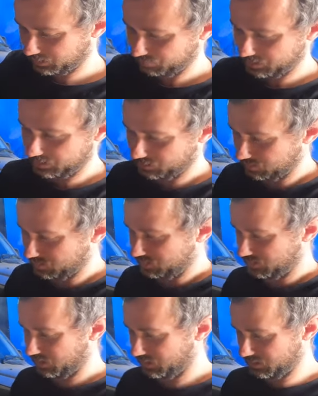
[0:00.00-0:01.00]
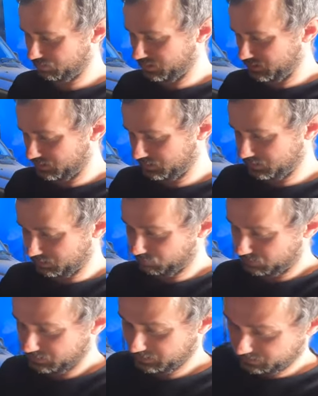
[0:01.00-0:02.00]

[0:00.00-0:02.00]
come out. The only bearing that won't